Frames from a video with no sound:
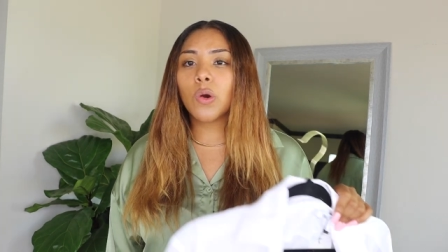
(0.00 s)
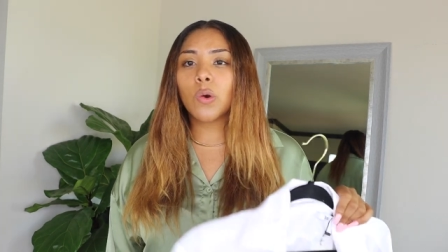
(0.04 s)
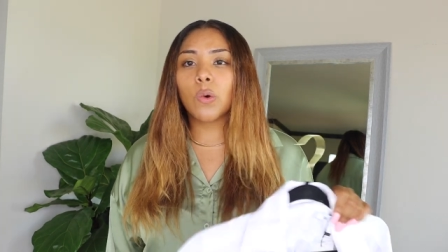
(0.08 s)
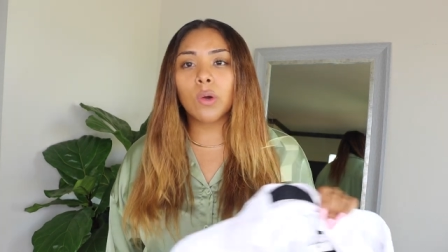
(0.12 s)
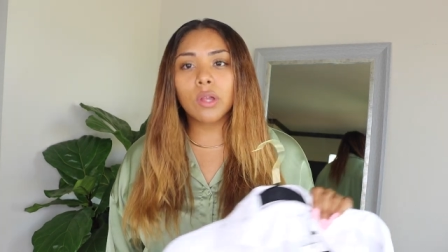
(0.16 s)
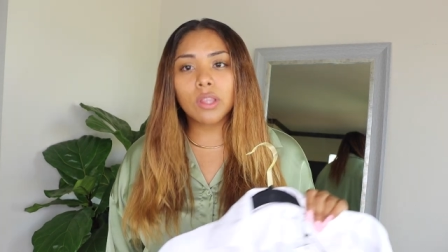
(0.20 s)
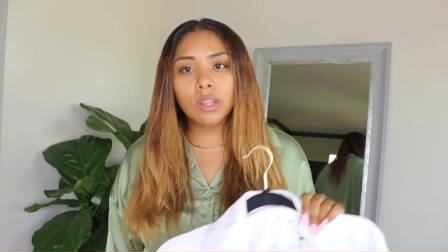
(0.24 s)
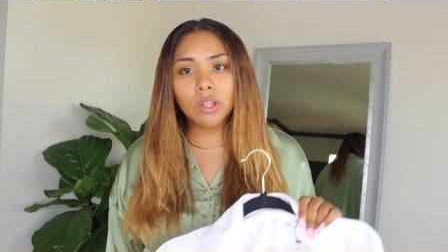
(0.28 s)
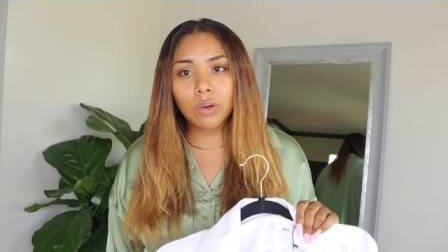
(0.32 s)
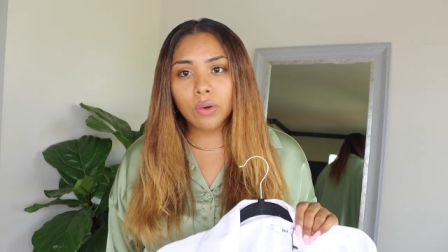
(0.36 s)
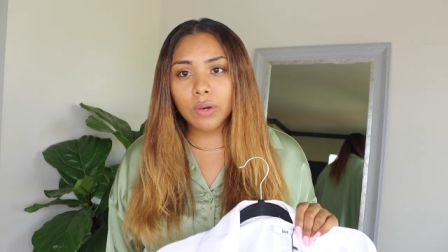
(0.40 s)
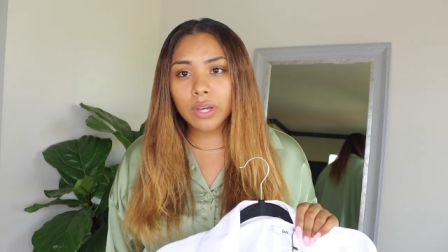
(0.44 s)

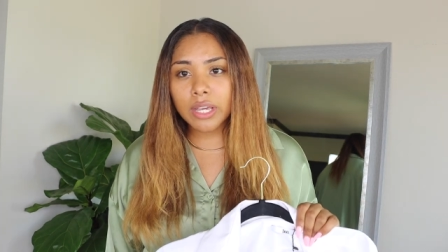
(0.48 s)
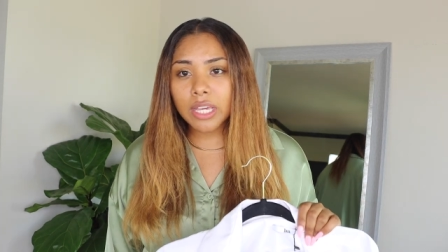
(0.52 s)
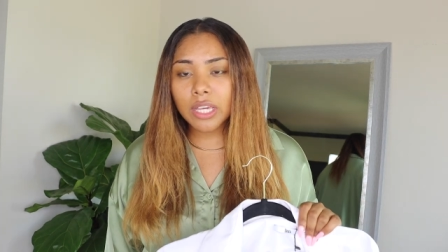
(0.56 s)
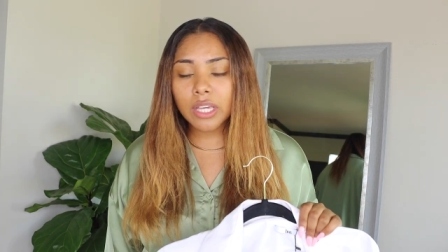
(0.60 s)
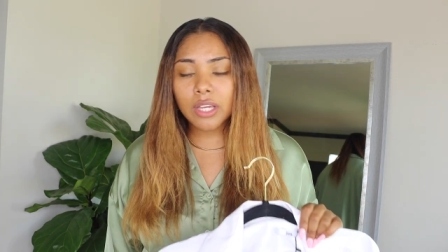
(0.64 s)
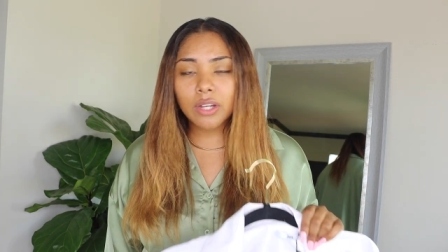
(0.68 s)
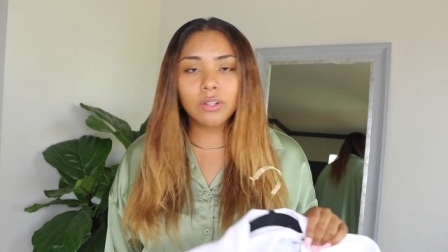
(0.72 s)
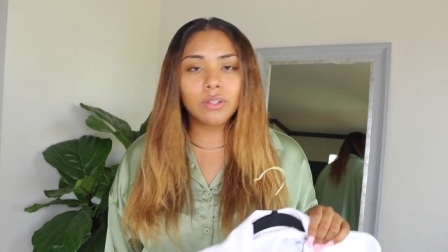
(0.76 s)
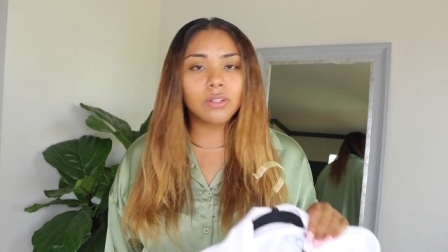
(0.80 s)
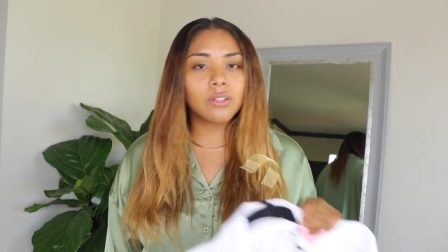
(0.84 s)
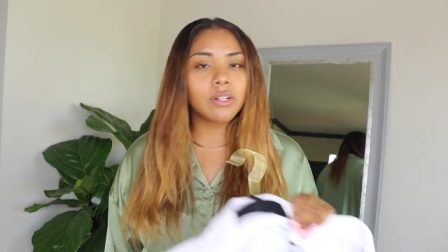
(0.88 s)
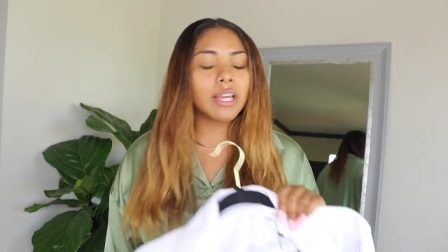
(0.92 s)
or a little
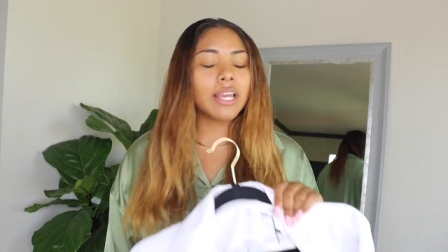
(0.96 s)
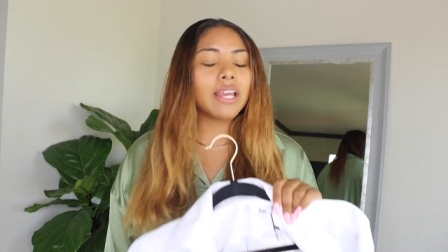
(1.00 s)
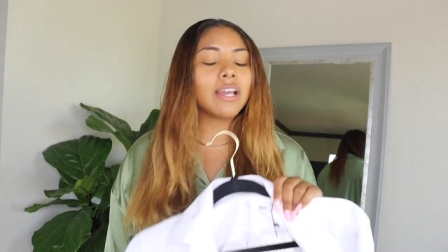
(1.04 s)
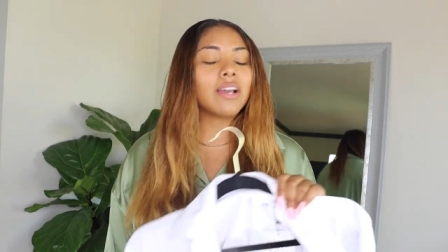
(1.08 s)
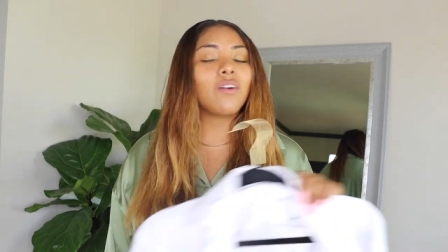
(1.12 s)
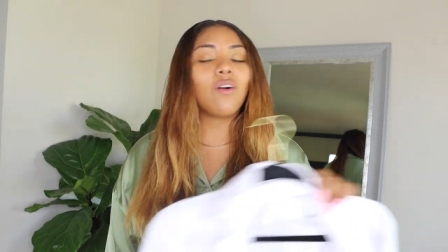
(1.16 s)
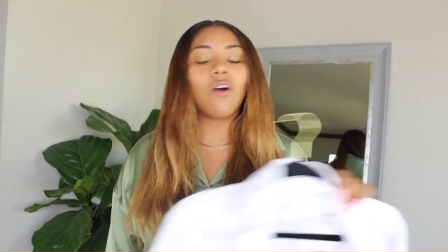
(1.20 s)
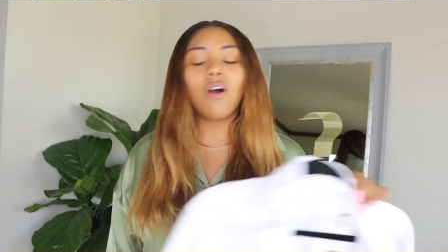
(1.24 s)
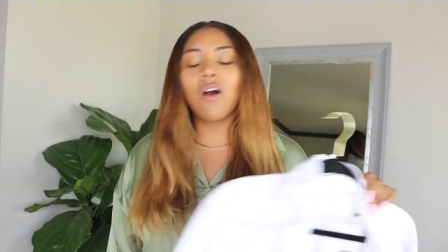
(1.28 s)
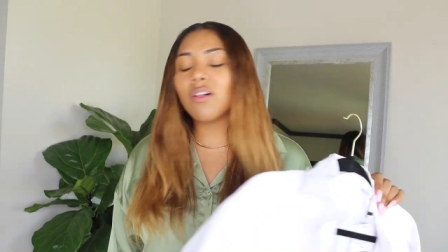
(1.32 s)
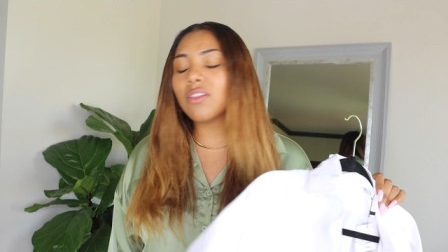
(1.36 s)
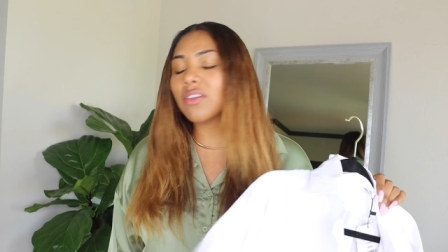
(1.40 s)
heel,
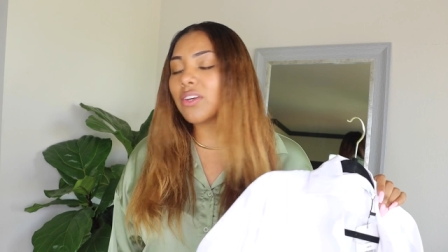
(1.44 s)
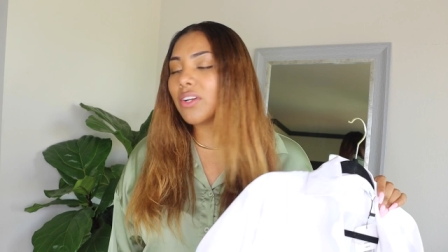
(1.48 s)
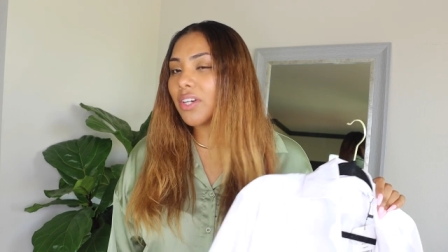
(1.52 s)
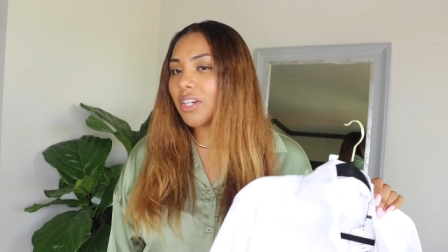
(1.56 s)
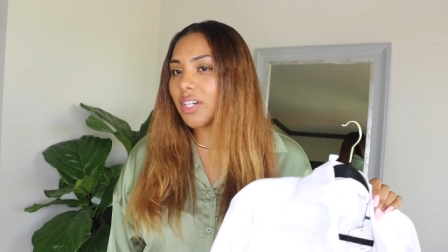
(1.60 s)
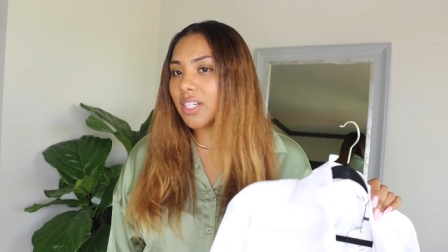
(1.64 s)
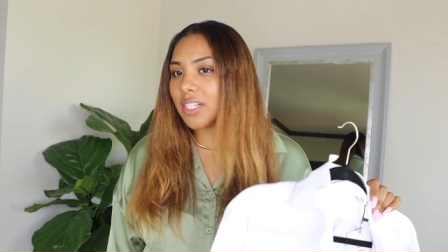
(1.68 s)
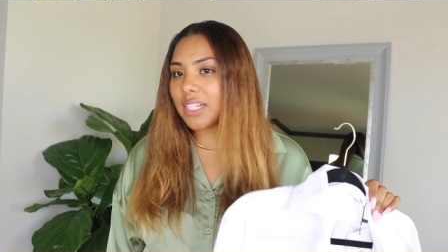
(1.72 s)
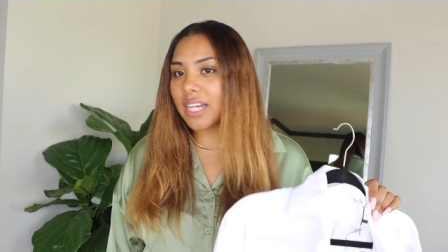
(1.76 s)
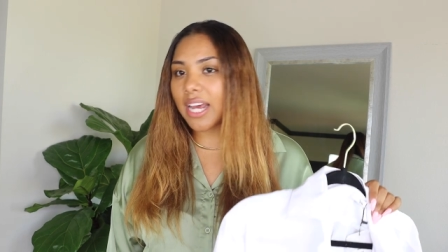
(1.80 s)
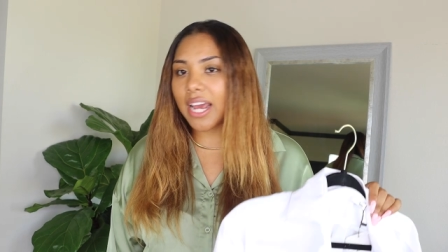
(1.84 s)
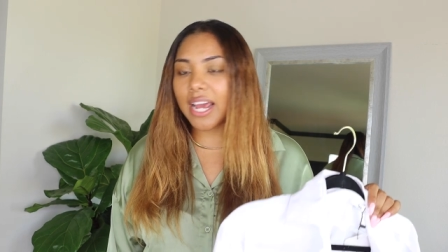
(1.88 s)
and call it
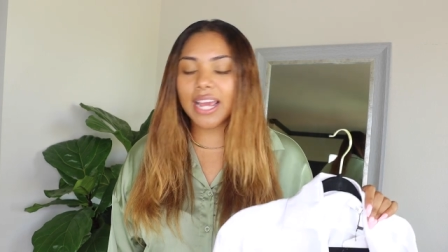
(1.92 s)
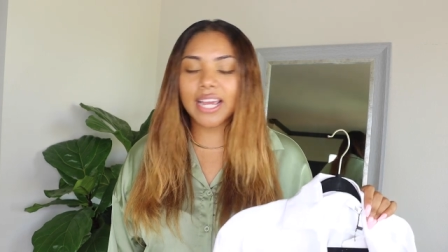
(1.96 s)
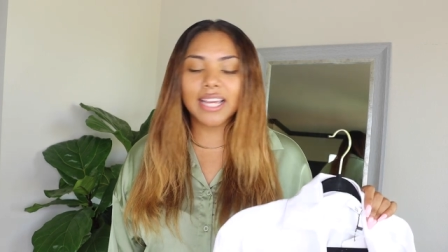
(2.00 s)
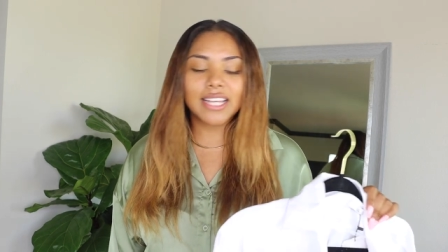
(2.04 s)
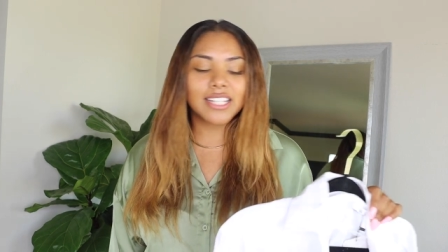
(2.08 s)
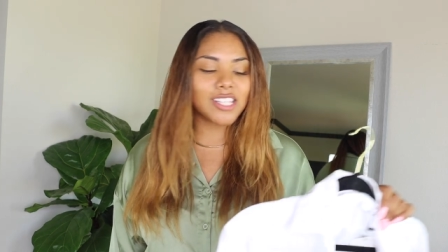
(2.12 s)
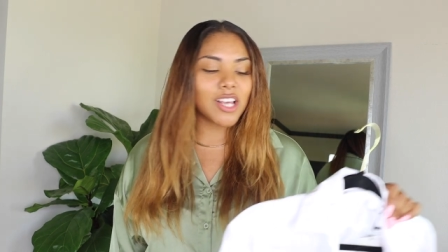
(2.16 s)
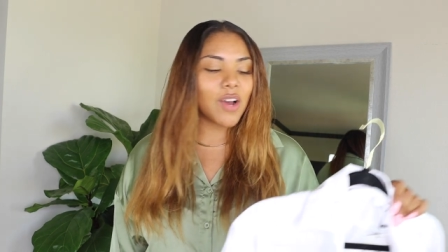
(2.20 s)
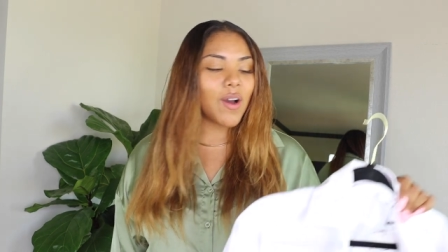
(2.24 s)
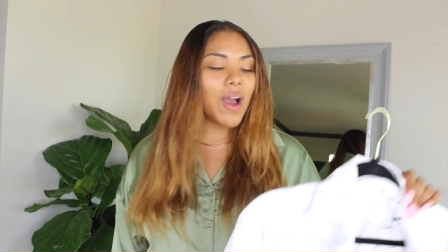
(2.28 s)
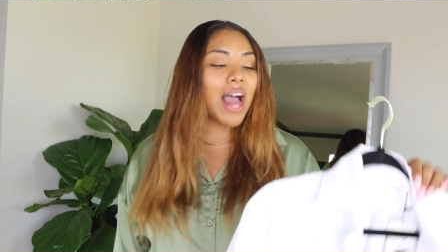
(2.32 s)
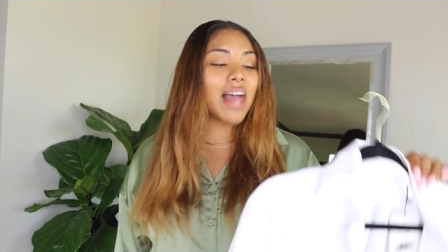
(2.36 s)
a day.
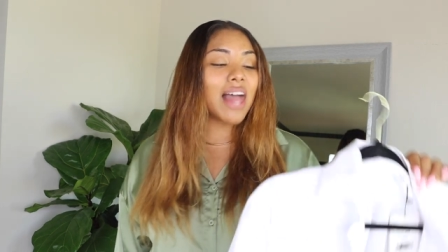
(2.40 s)
So